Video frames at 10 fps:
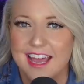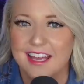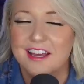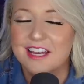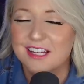
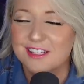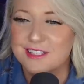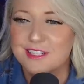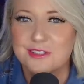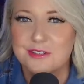saying,
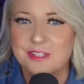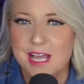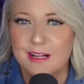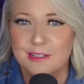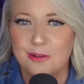did you
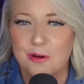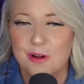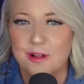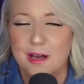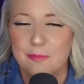tell
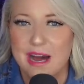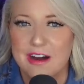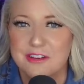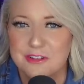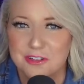Laurel
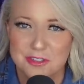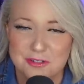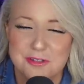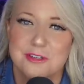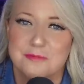about your
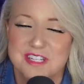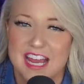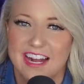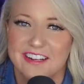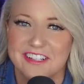YouTube
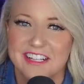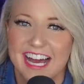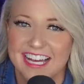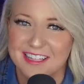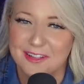
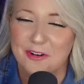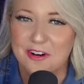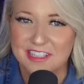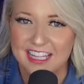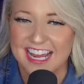channel? And
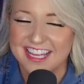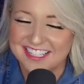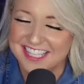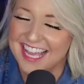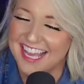Laurel
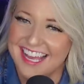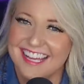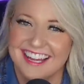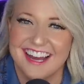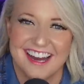liked
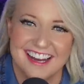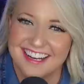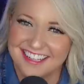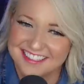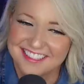it.
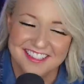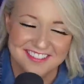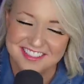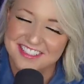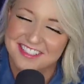I
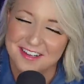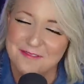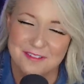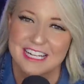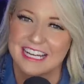thought it was
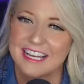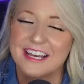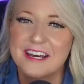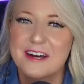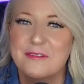so
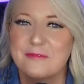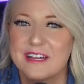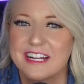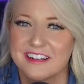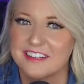funny
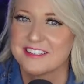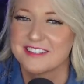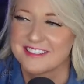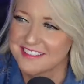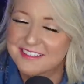
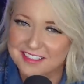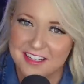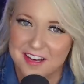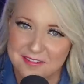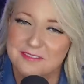because,
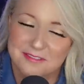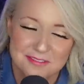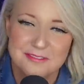you know,